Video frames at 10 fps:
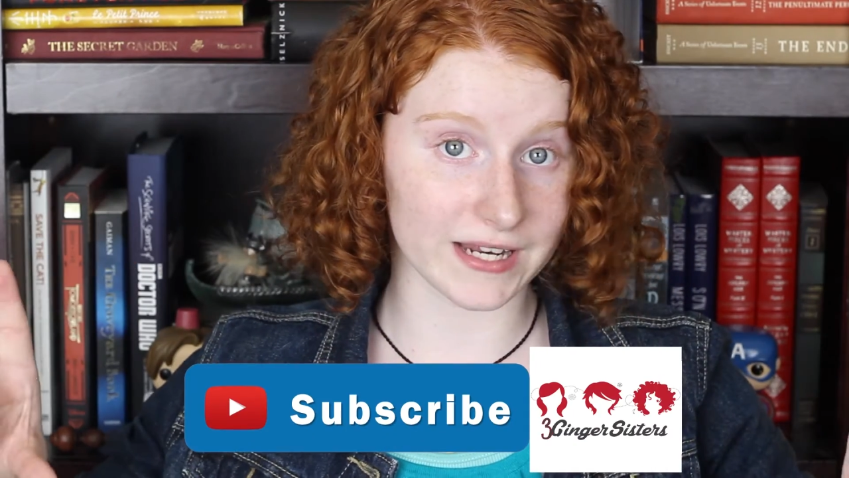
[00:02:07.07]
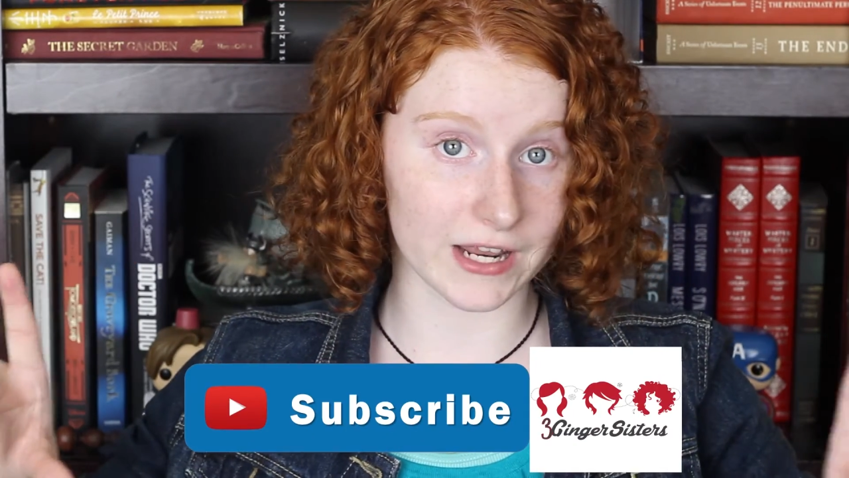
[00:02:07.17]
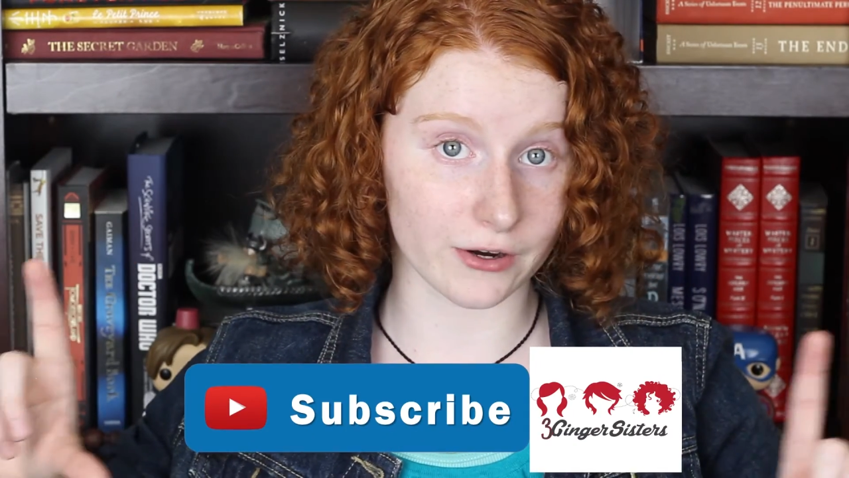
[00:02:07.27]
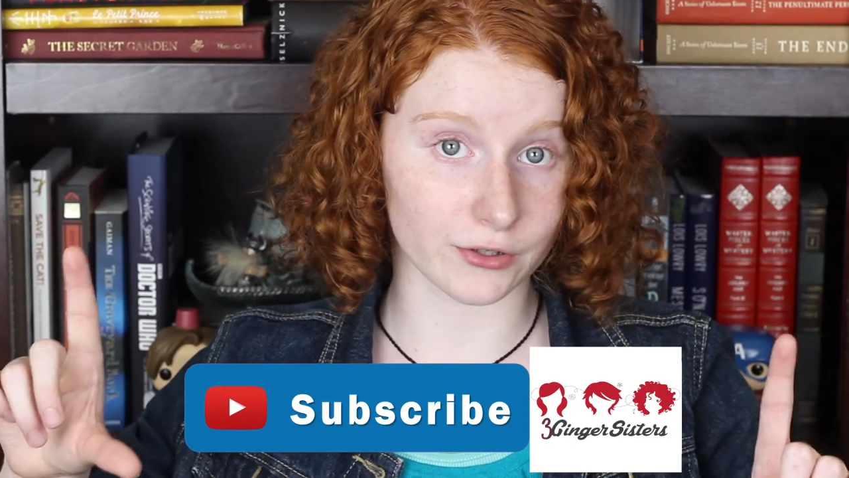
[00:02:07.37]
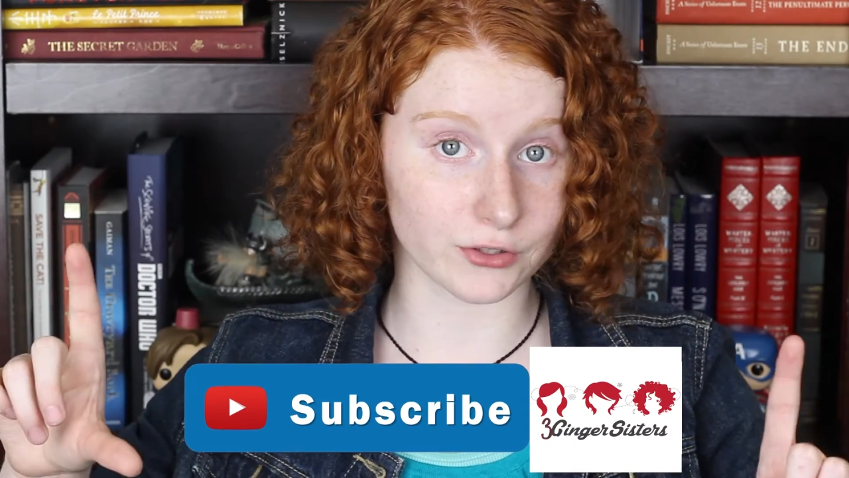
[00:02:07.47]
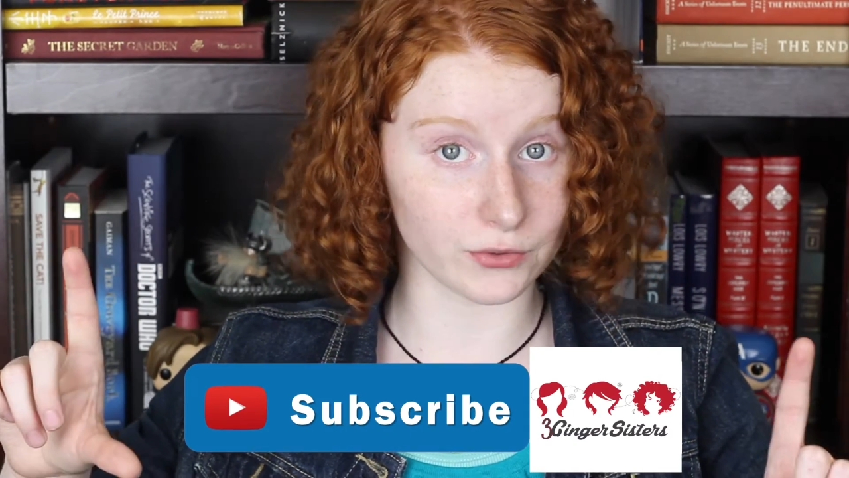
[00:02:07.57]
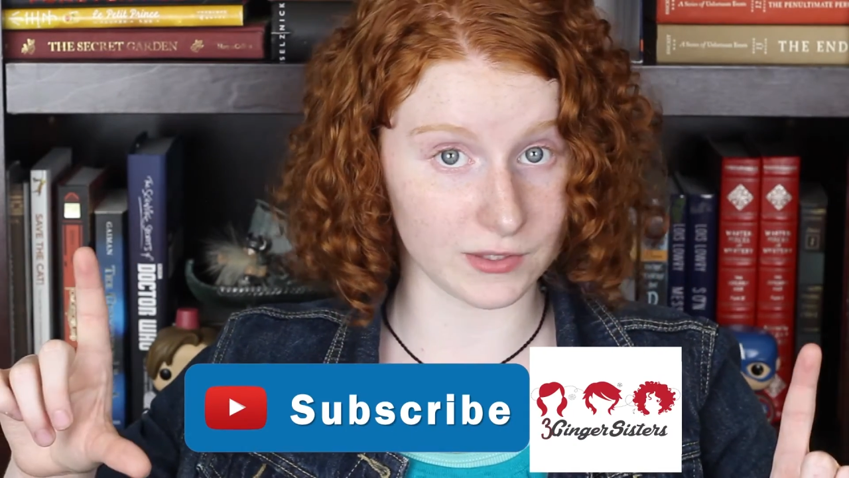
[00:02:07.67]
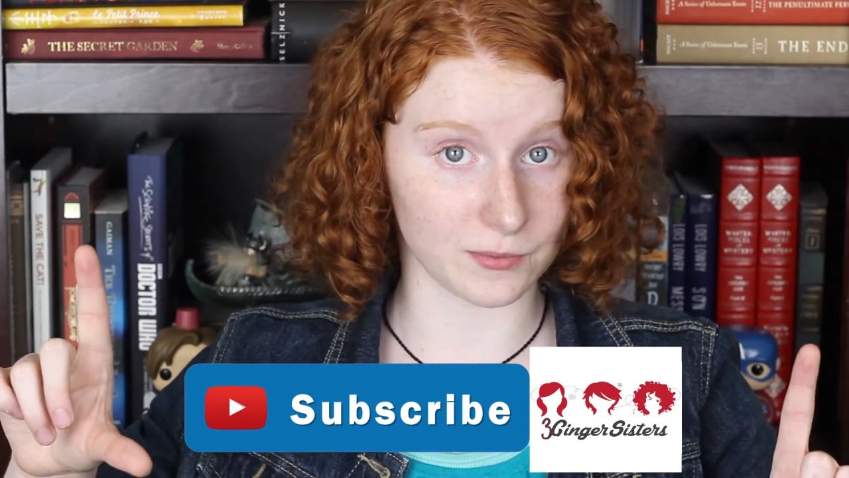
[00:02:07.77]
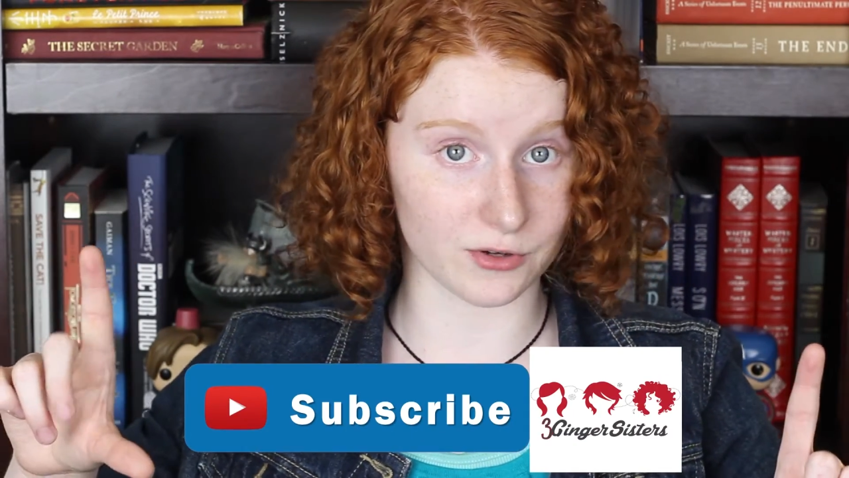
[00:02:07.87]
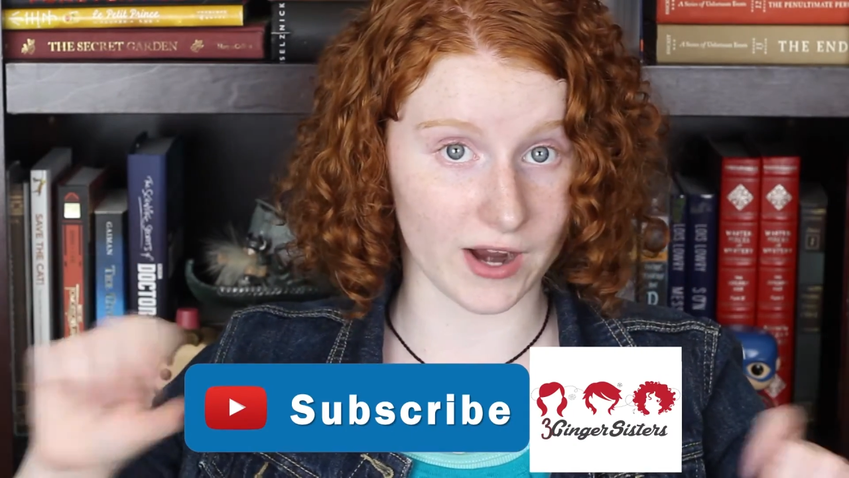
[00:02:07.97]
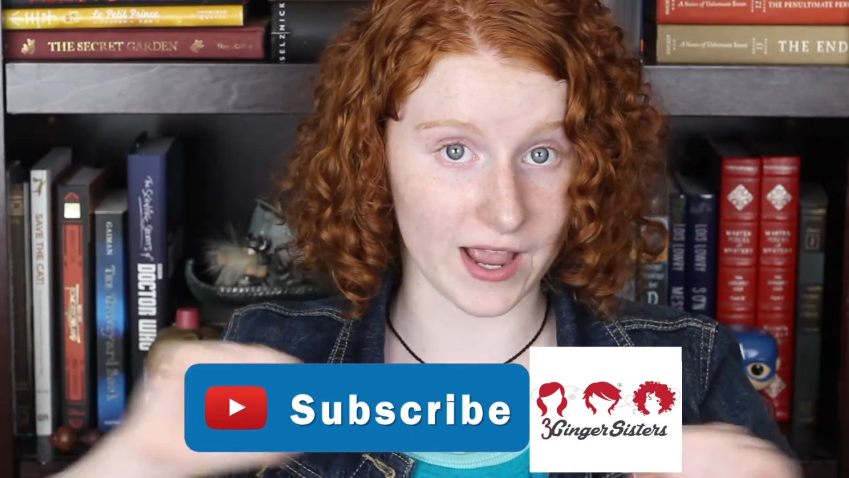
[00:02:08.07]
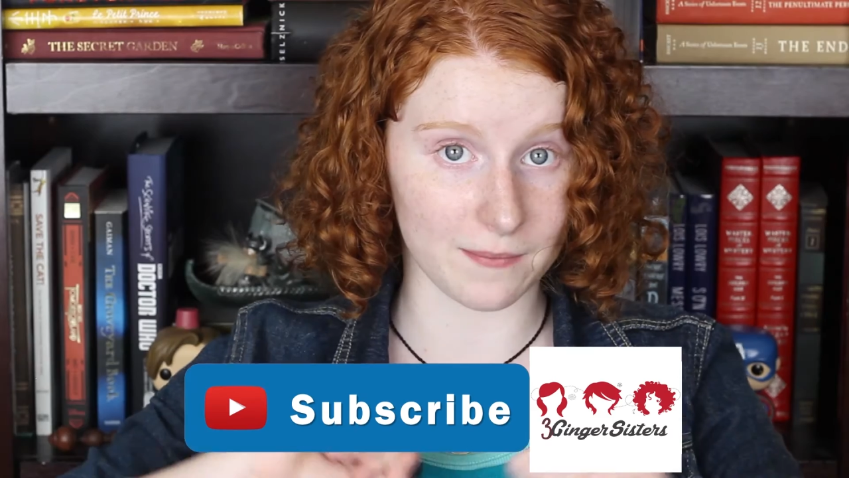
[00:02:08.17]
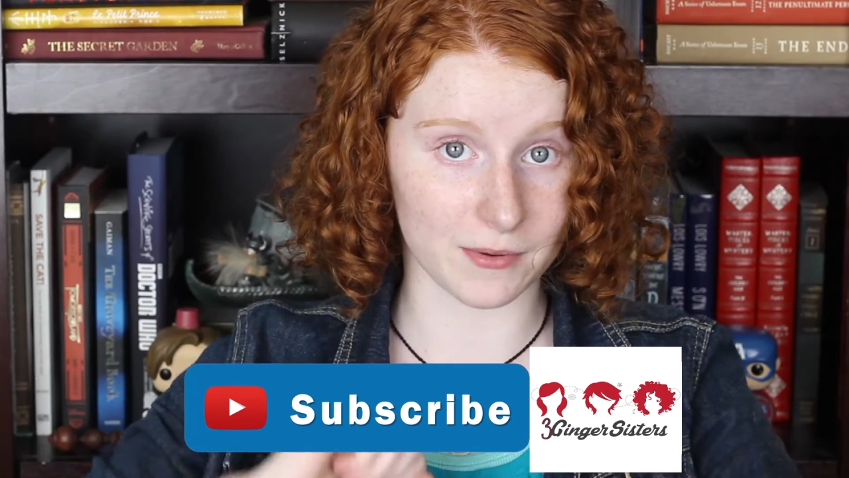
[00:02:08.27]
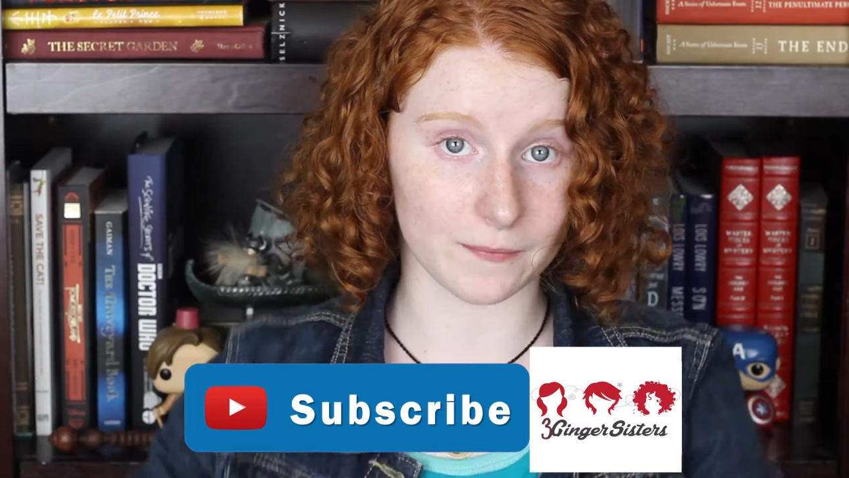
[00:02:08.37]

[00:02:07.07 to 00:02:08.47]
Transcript: here to subscribe.